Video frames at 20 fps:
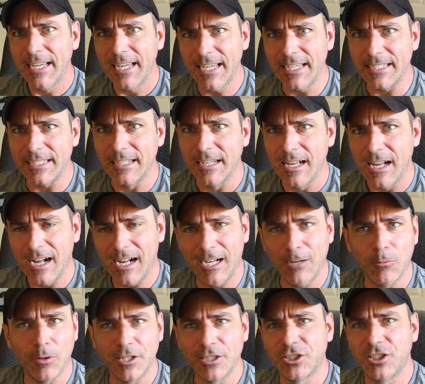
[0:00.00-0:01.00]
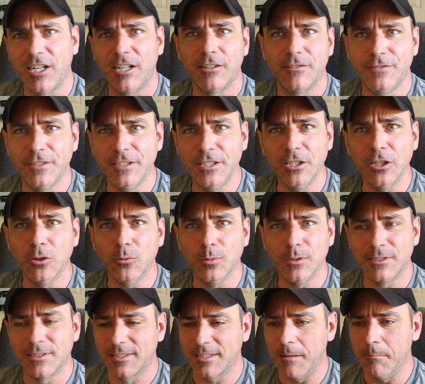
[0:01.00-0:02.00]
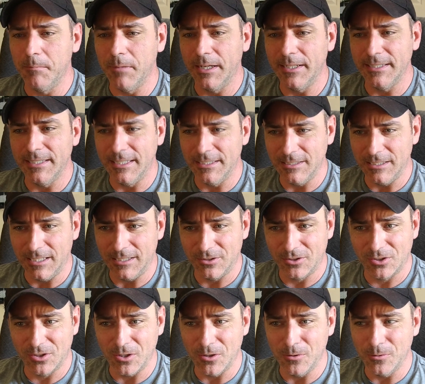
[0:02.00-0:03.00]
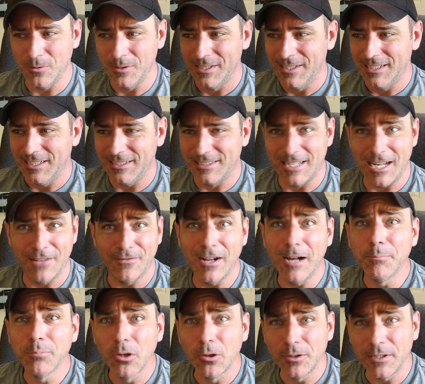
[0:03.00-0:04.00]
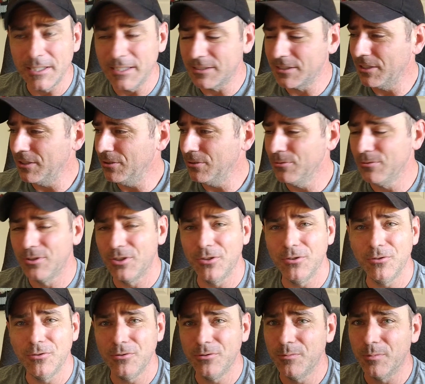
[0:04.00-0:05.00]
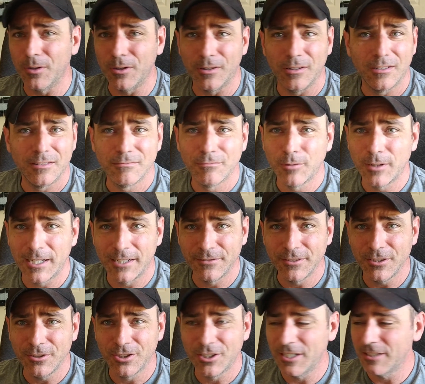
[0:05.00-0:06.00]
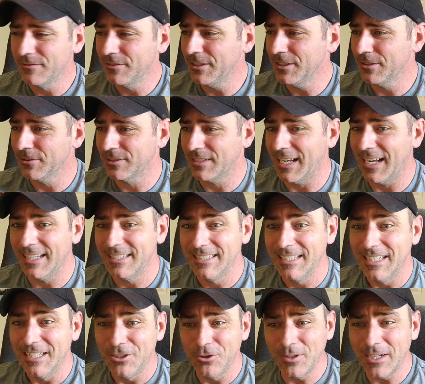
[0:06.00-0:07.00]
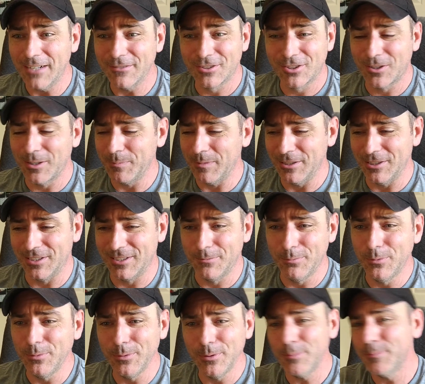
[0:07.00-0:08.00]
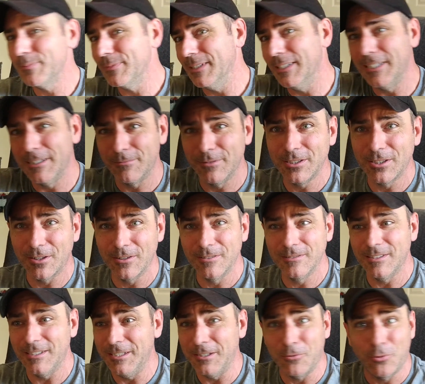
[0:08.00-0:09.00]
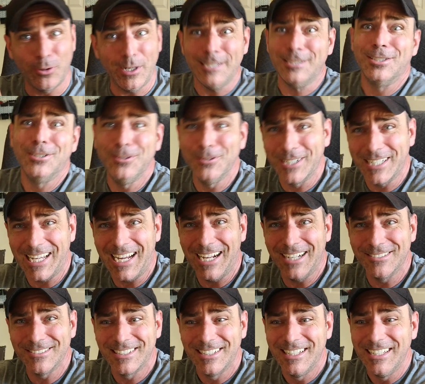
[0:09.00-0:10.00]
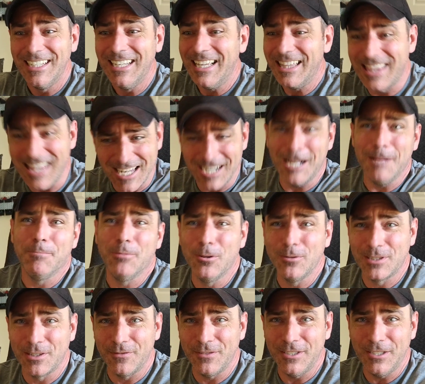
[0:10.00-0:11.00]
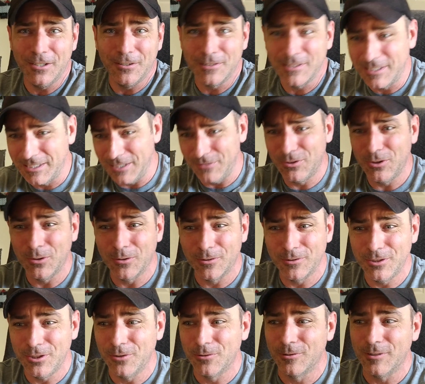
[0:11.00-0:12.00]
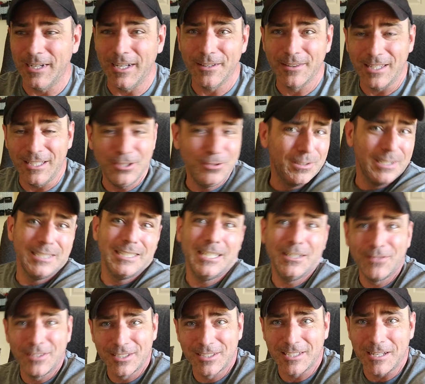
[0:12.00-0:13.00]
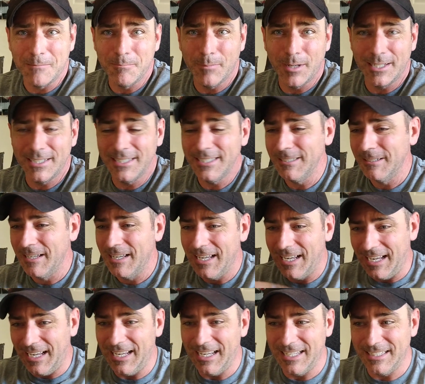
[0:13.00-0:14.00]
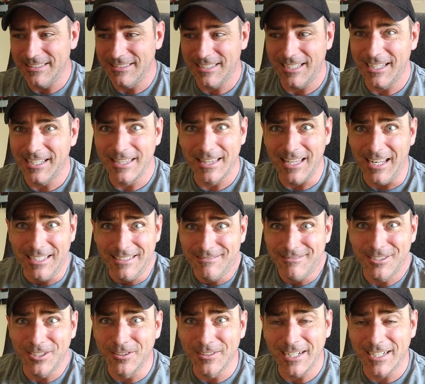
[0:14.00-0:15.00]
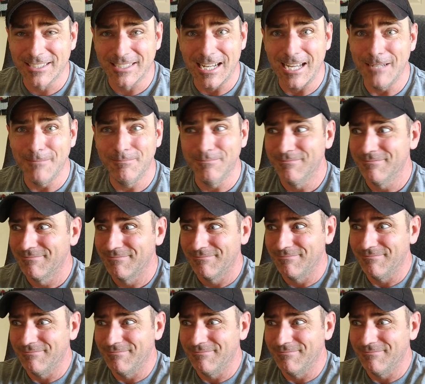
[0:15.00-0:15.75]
hey, I want to share a video with somebody, and, and so instead of uploading it to YouTube or wherever you share videos at, you could have a script that just, and it returns, it creates a new account, then uploads a video, gives you a U R L that you can give to somebody, and uh, then, you know, next time